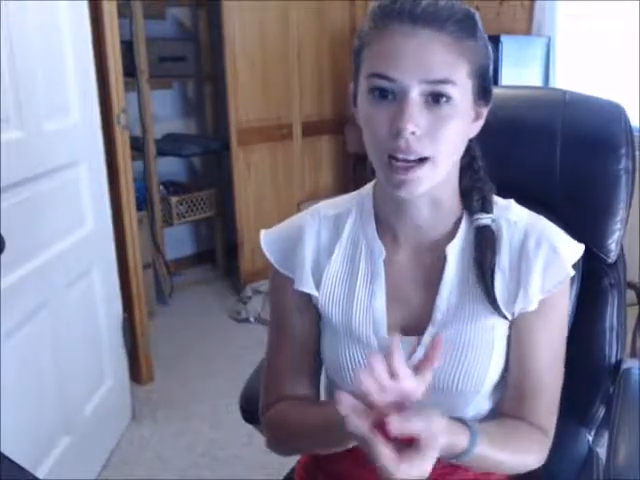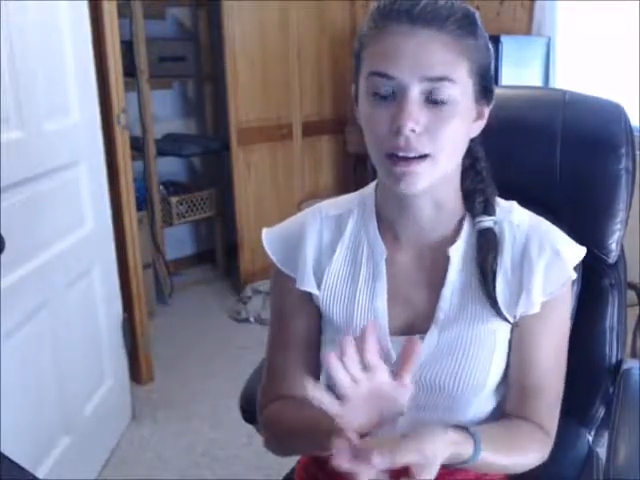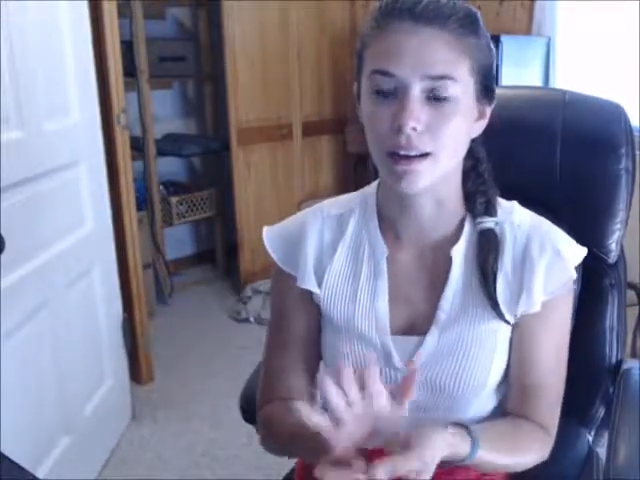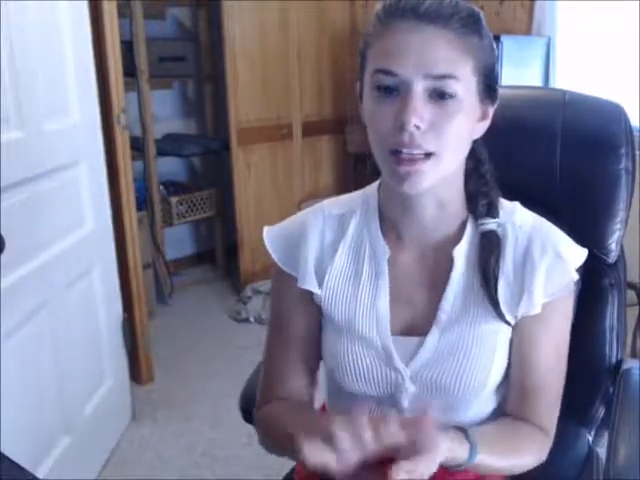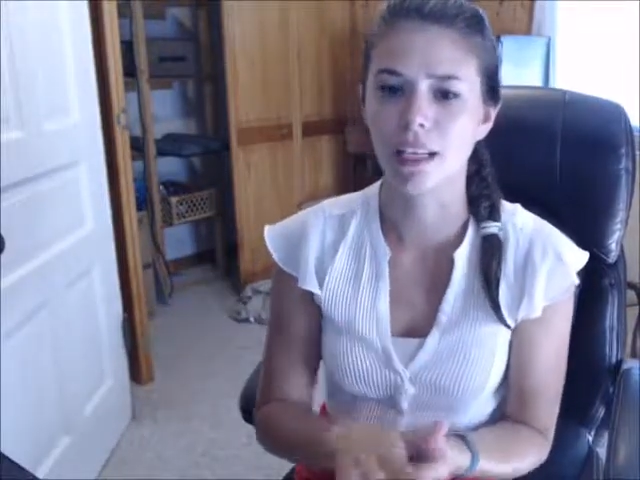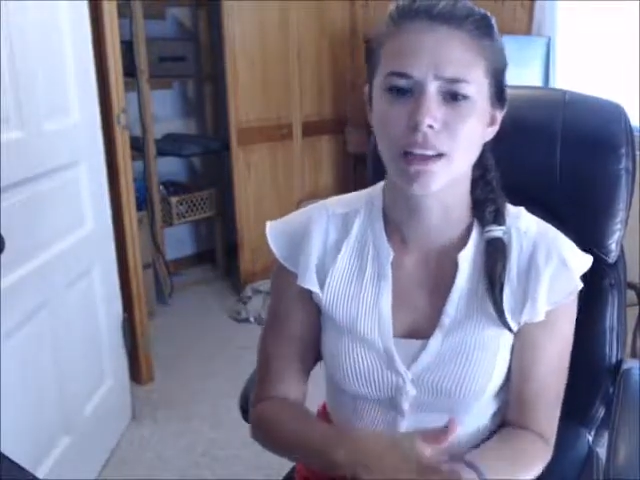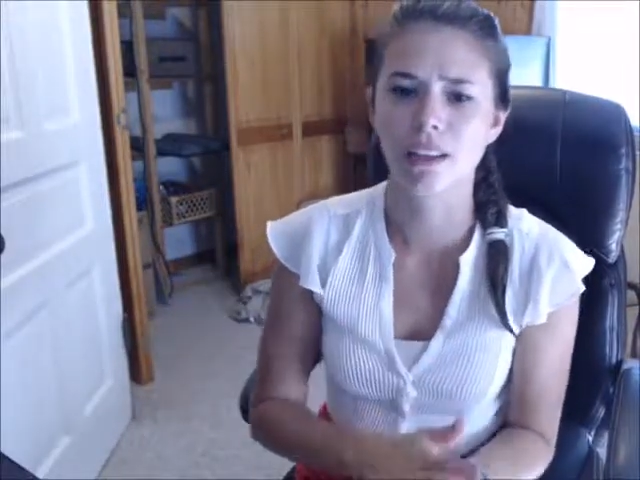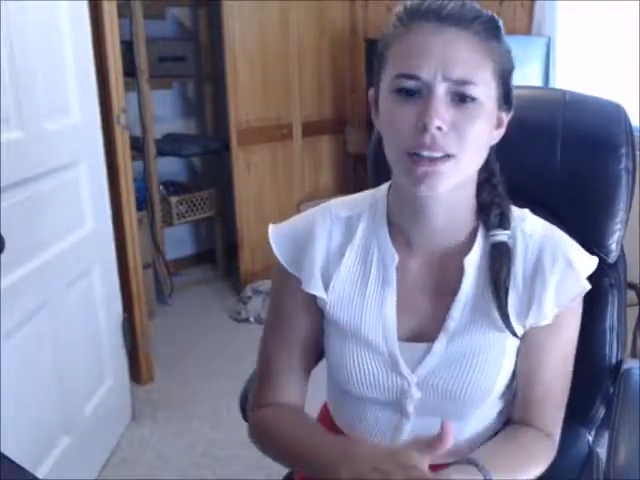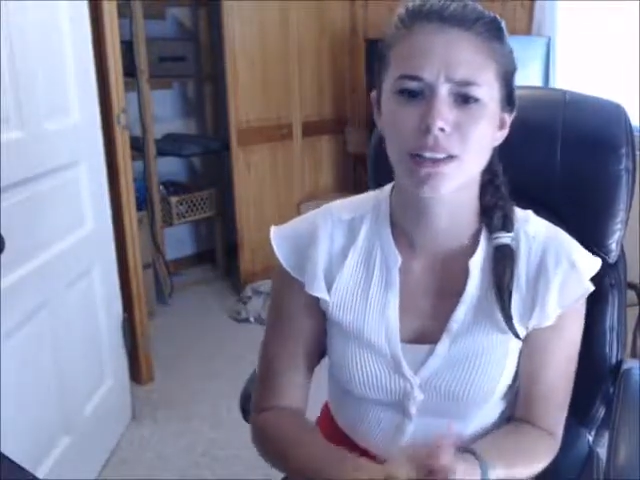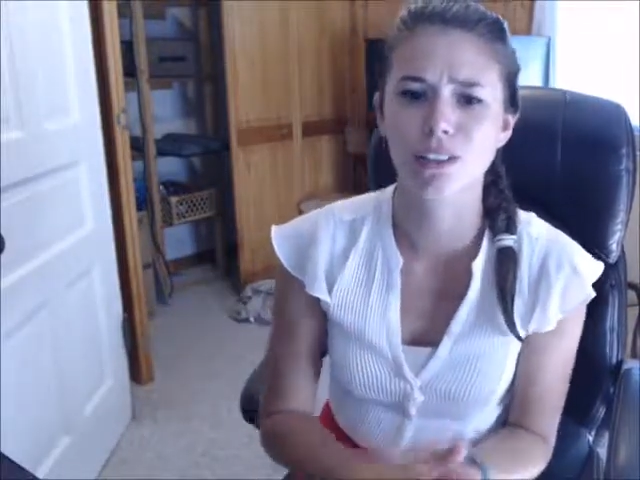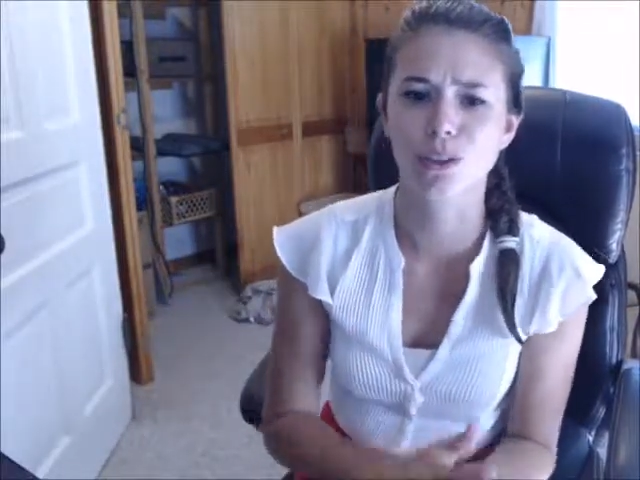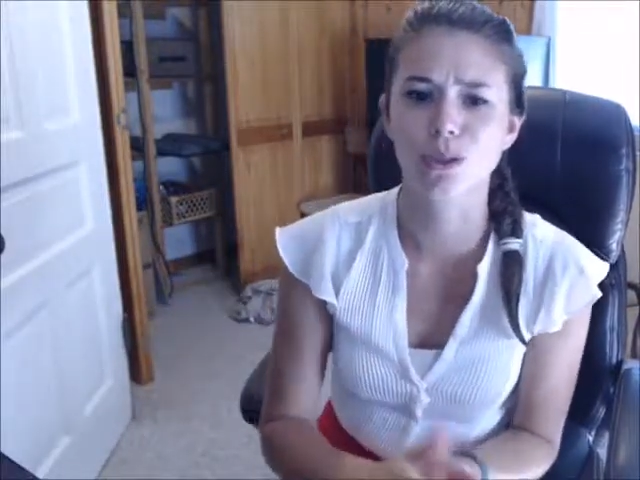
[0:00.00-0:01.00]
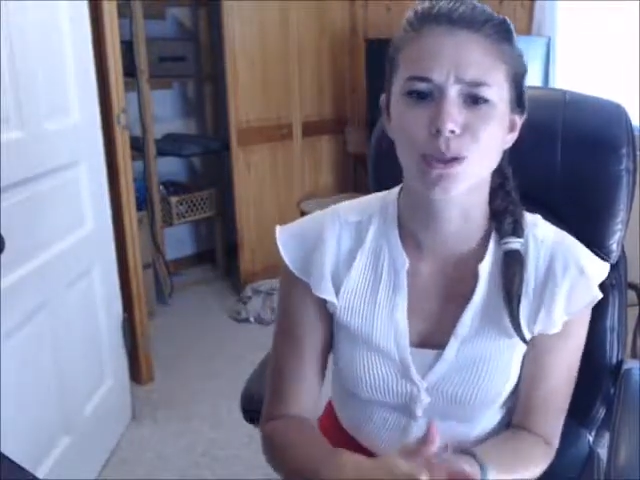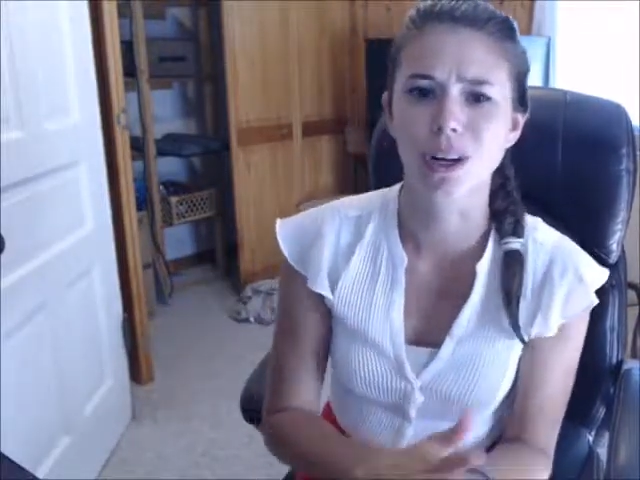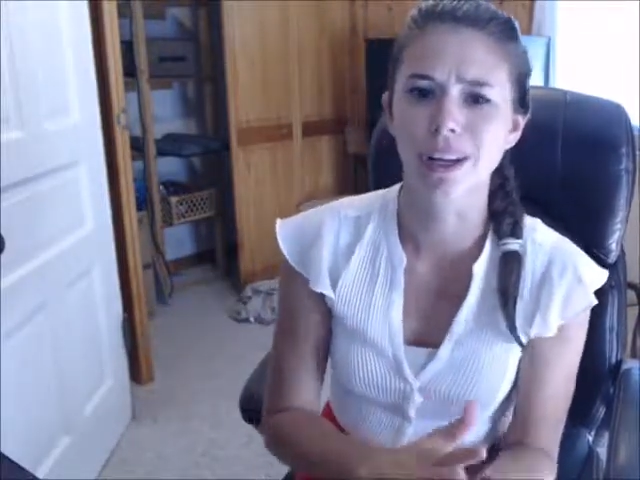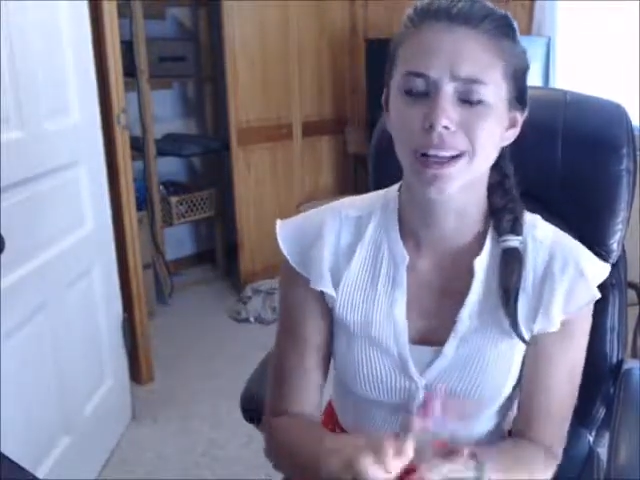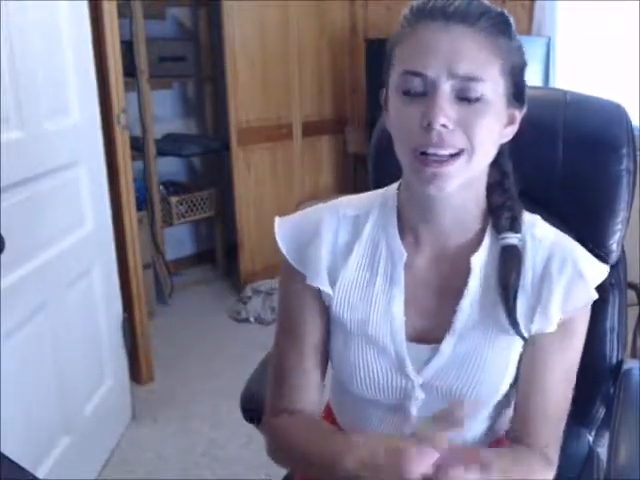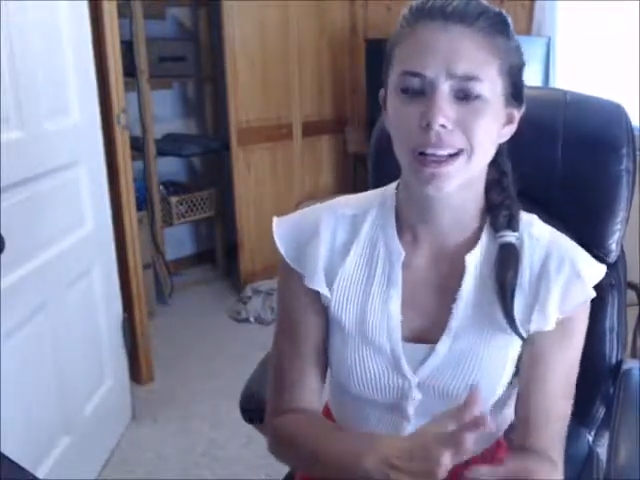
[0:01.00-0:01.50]
He also
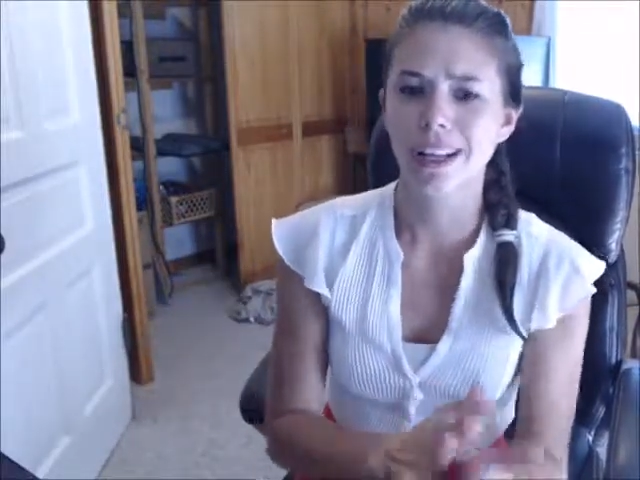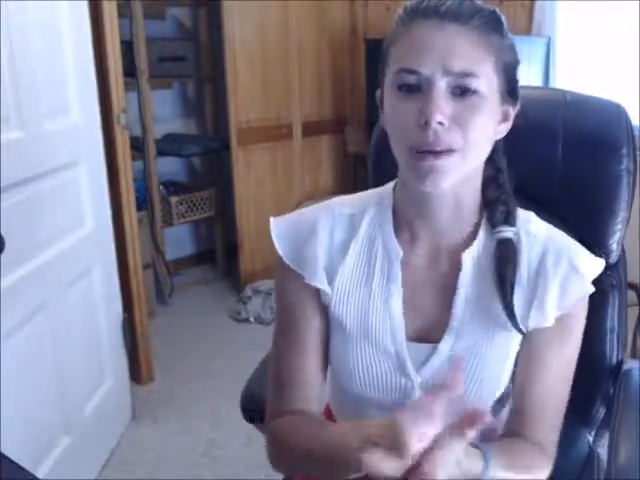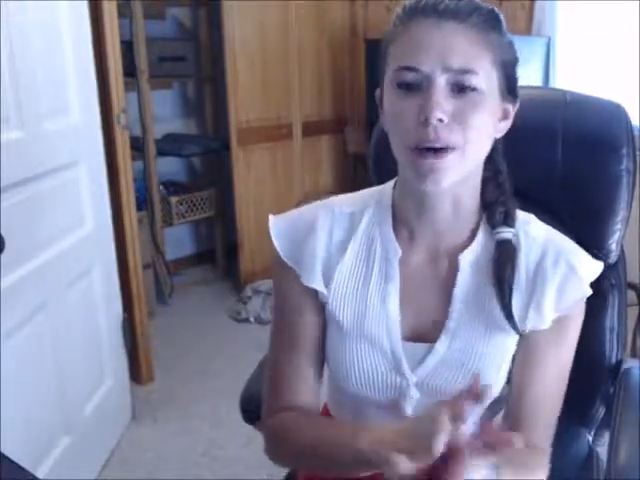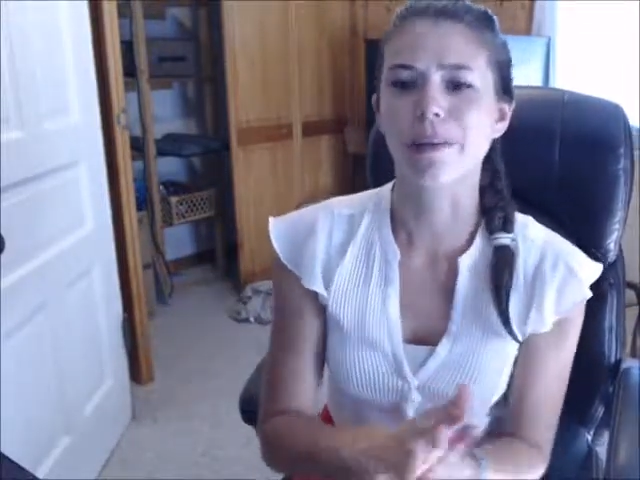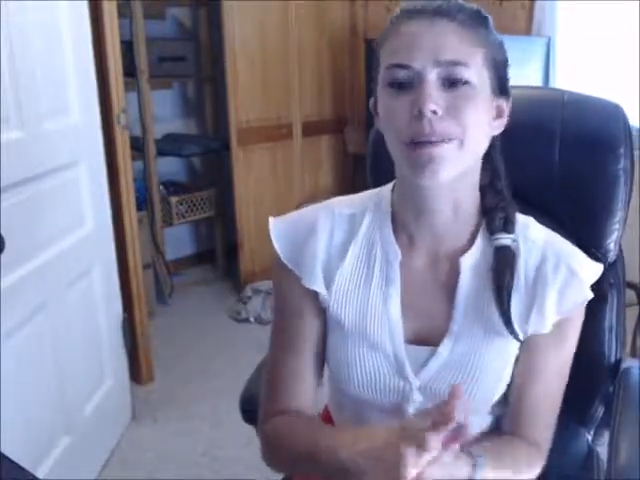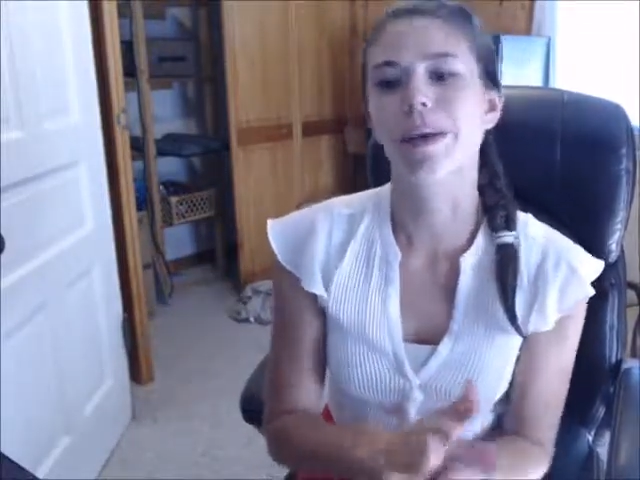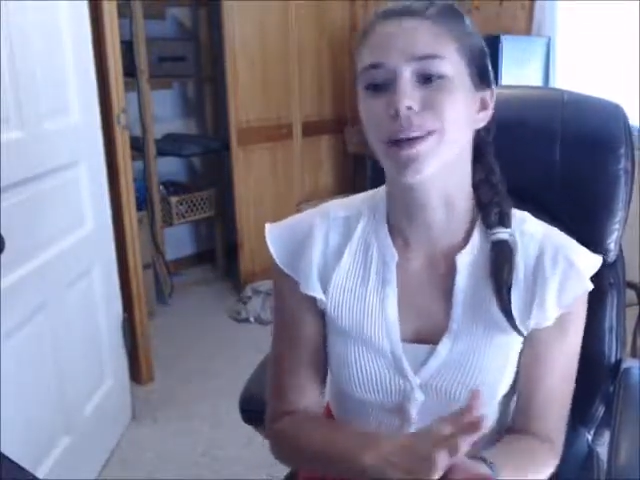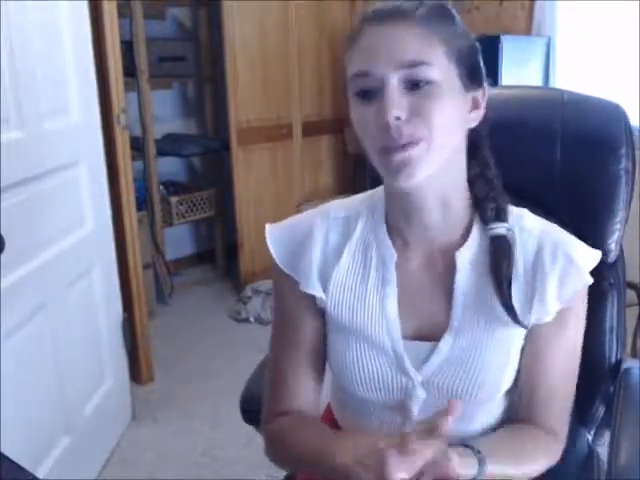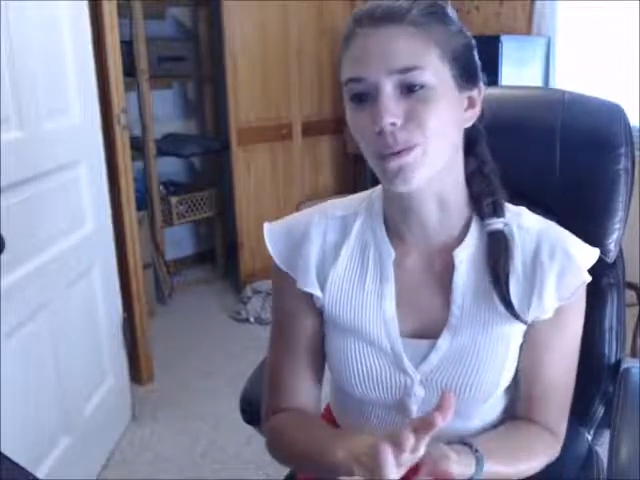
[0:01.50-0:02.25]
recommended